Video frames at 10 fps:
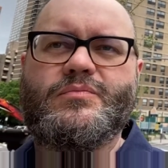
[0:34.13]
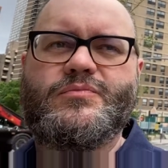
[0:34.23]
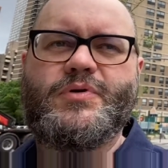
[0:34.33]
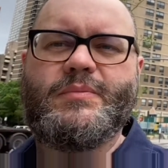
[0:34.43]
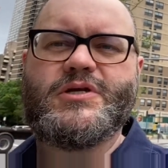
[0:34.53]

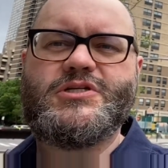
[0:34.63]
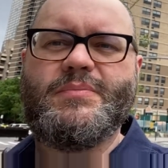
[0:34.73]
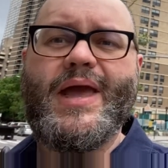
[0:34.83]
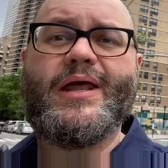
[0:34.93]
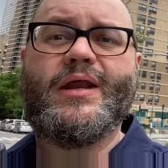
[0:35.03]
Pretty much
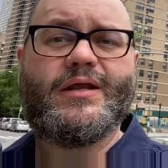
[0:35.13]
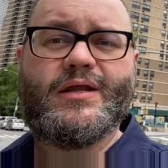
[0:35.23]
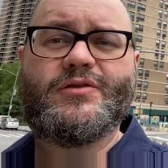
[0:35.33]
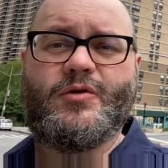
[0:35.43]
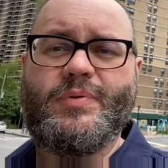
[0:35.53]
demanding
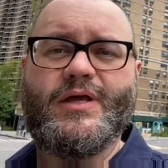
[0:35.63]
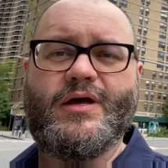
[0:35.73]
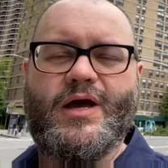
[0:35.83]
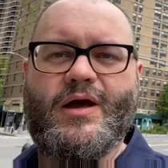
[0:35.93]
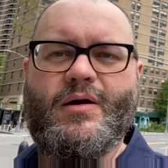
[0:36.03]
that there be
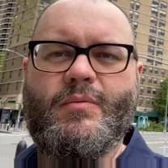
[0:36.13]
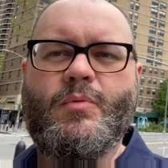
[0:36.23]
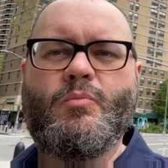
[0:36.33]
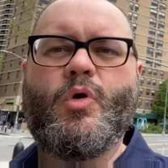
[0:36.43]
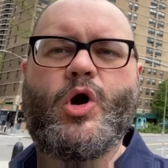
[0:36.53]
a
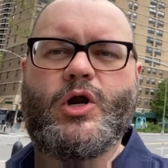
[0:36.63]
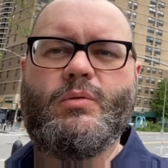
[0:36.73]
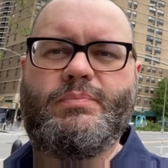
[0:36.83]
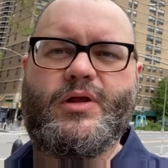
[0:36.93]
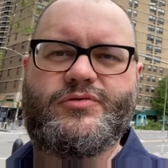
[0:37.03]
memorial
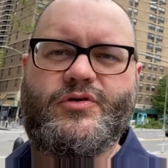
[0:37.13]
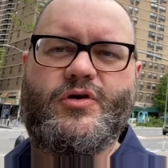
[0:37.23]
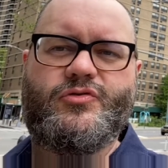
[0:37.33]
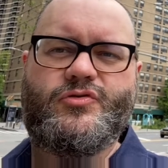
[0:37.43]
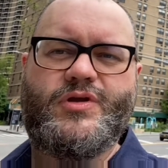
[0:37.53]
built to
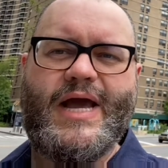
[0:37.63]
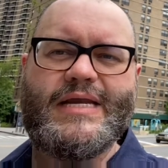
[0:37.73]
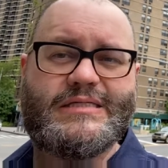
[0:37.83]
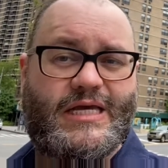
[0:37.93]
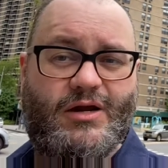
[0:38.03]
those who died
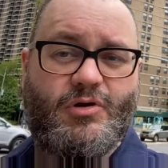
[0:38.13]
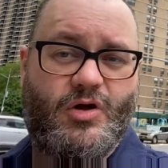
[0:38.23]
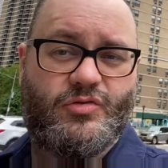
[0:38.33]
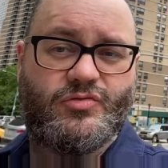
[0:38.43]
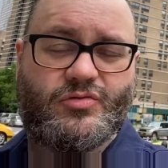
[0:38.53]
as
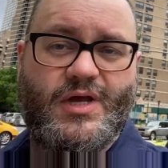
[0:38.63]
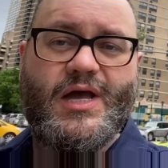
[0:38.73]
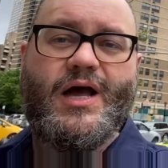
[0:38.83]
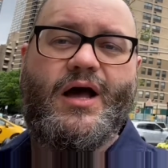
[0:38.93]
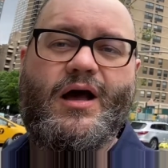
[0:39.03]
heroes
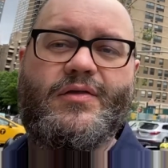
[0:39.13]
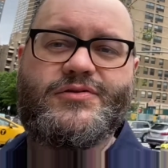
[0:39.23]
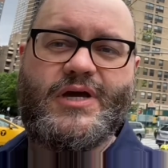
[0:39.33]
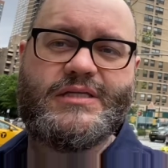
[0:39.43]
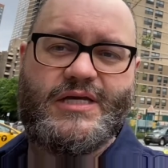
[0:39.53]
on the
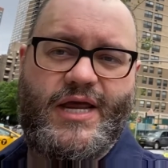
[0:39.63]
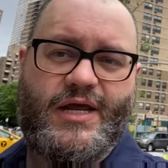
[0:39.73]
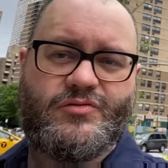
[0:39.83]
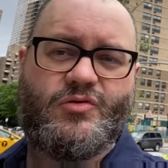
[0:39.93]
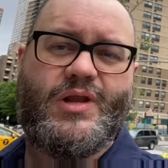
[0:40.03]

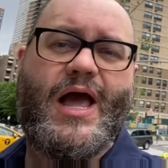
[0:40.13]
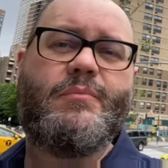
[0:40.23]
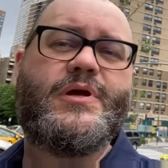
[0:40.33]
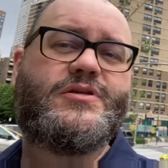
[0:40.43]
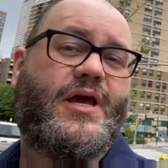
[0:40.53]
Titanic. So allow
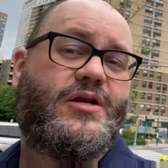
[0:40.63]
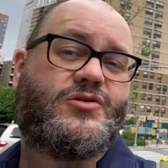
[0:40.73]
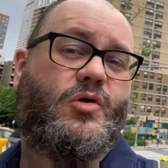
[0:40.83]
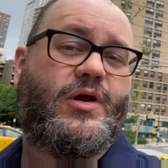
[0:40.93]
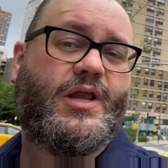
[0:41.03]
me to
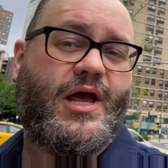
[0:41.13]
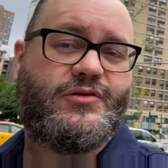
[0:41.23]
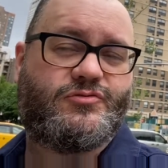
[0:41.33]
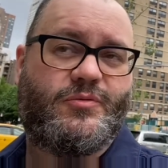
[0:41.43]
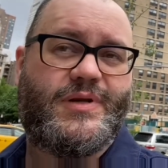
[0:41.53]

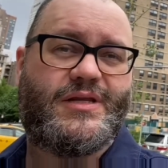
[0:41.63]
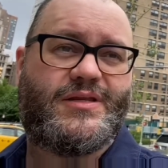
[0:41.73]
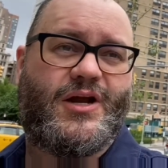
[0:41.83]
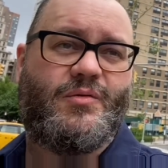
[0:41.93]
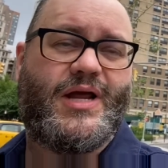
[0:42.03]
editorialize for a minute
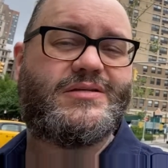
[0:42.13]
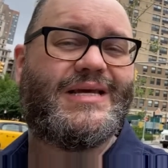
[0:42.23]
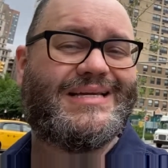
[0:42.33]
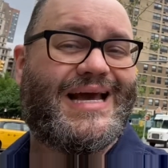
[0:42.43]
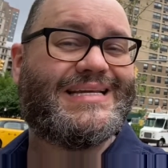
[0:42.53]
there when I say
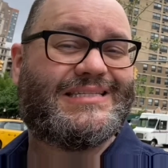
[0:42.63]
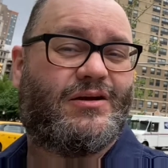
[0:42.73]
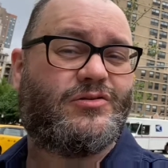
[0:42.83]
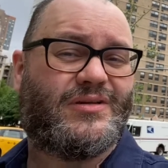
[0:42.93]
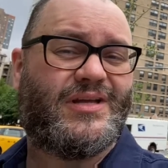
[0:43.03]
died as
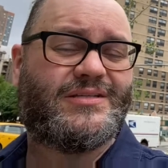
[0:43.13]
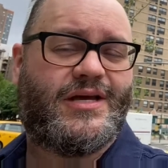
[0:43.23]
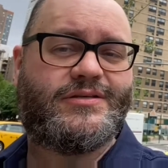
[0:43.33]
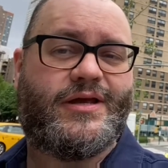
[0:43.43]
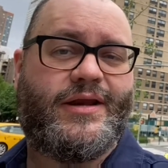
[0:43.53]
heroes on the
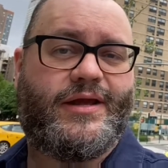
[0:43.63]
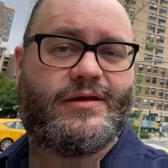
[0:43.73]
Titanic.